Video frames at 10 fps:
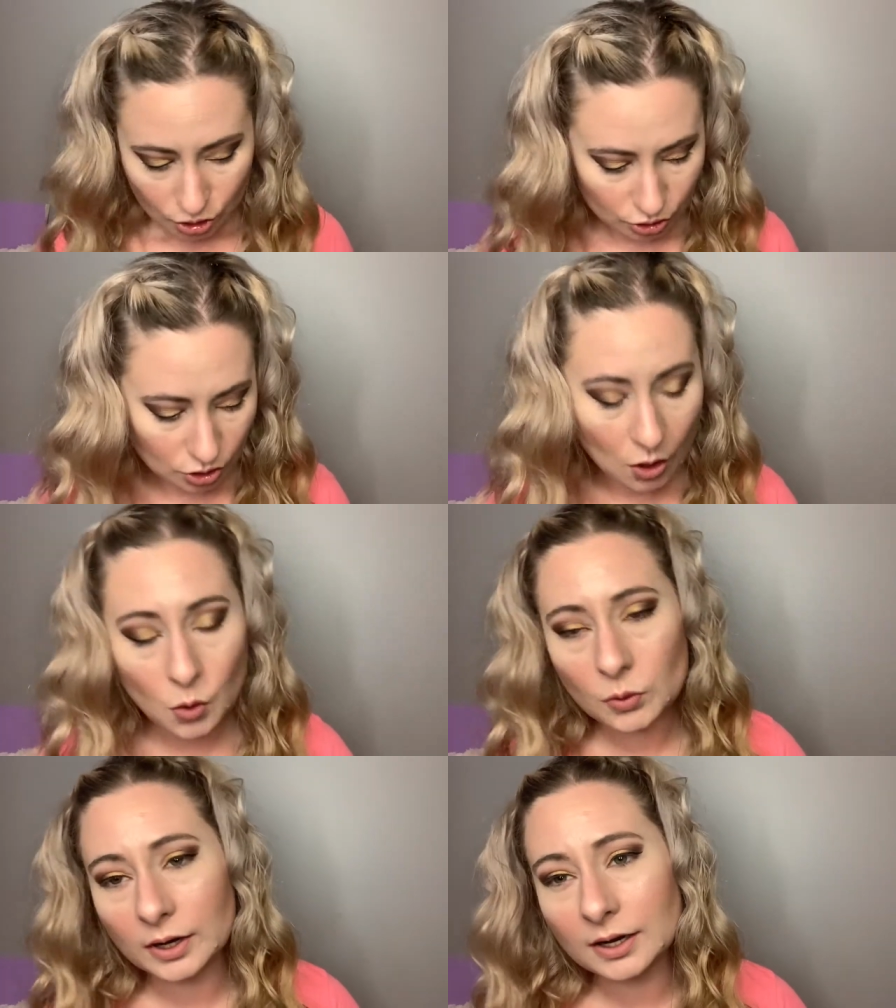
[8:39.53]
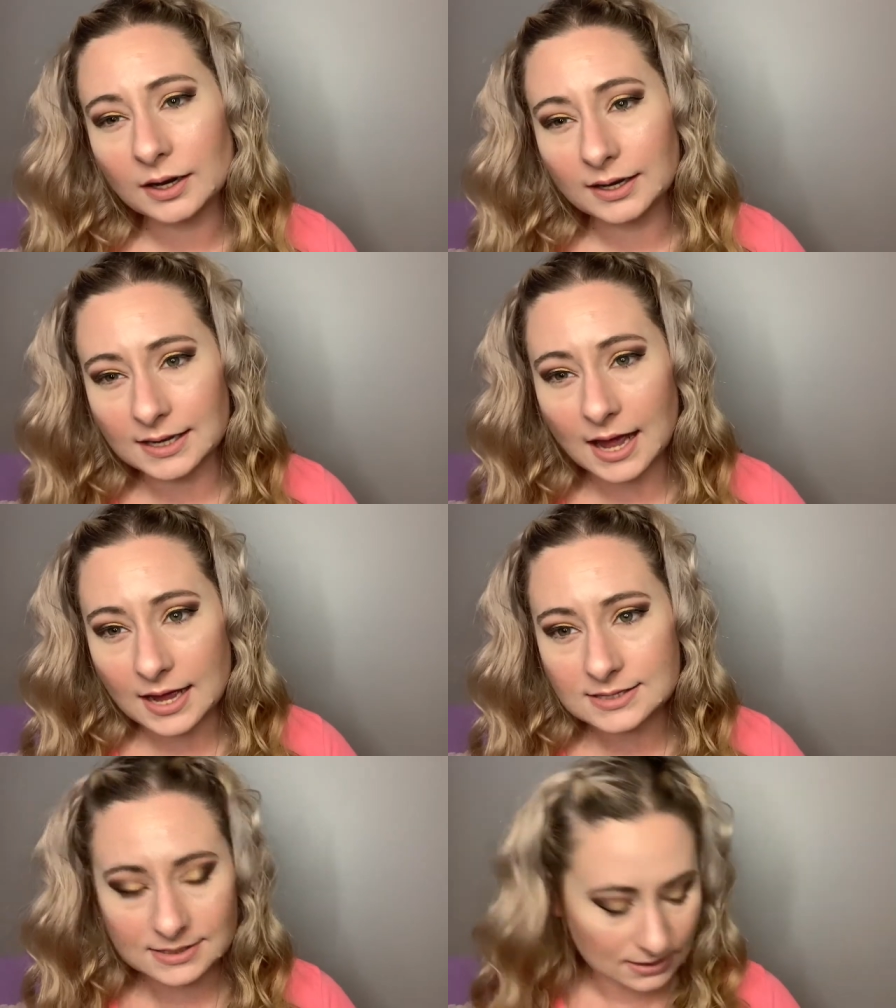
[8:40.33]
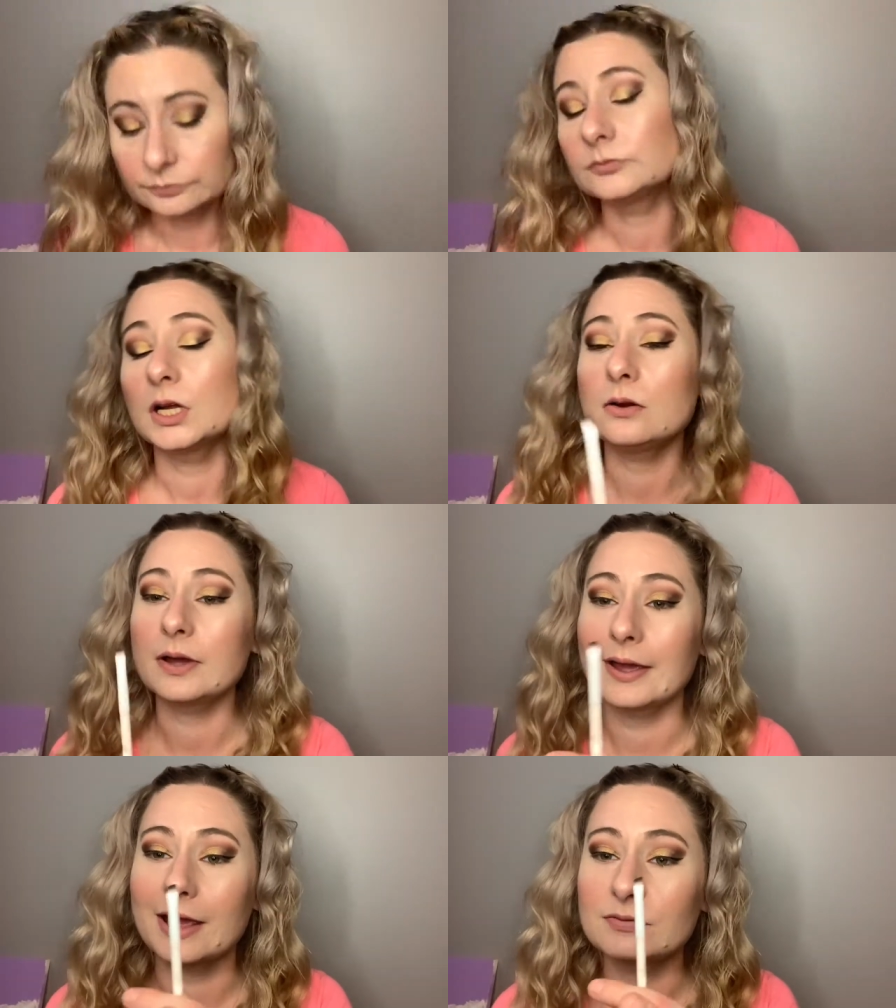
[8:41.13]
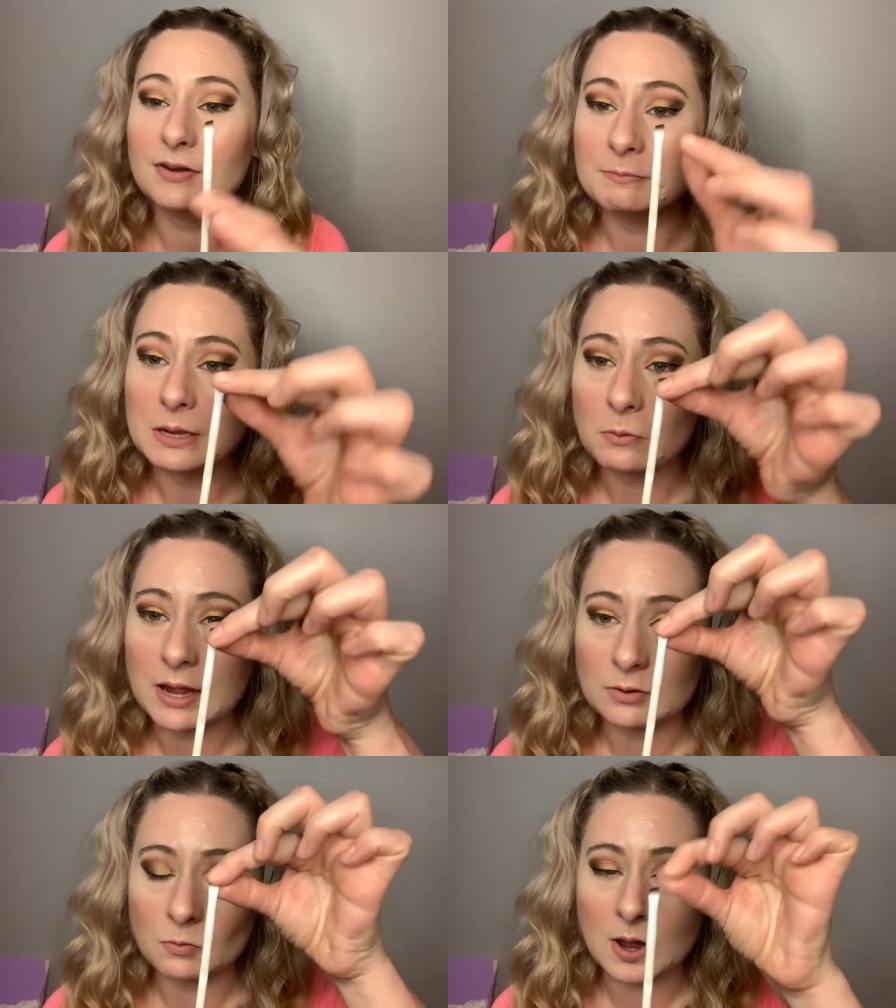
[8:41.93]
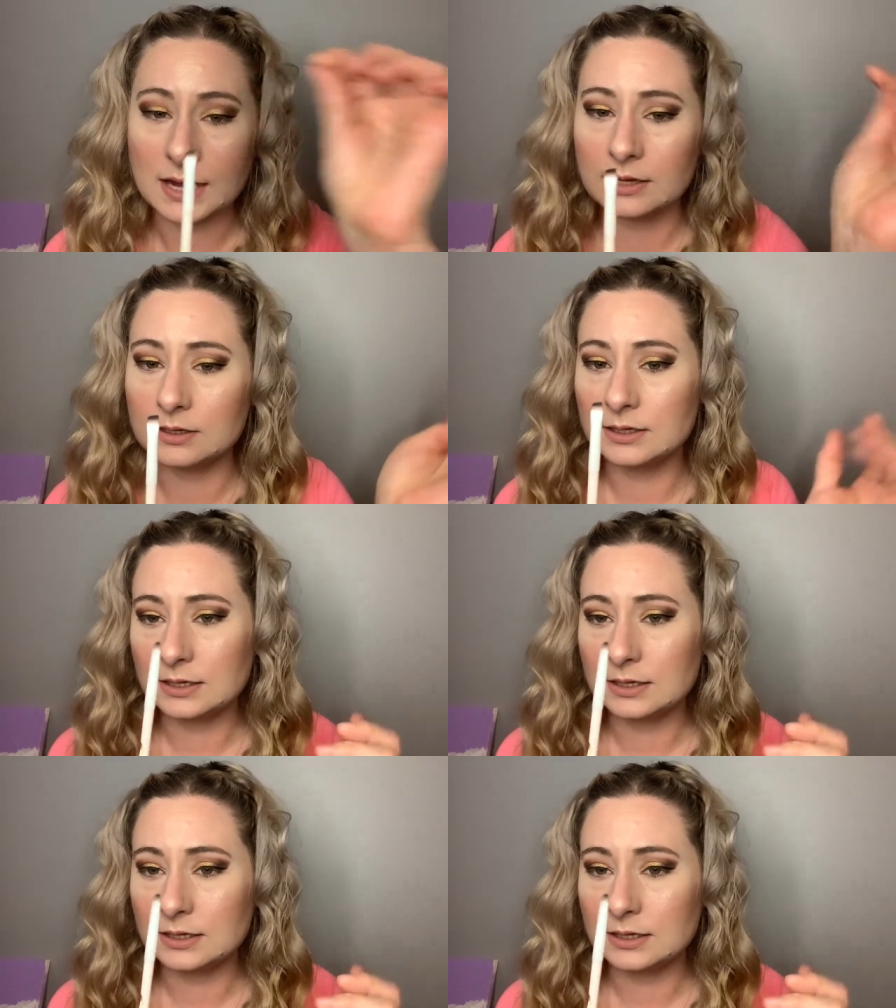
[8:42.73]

So we're gonna guess. Okay, I found my Wet n Wild.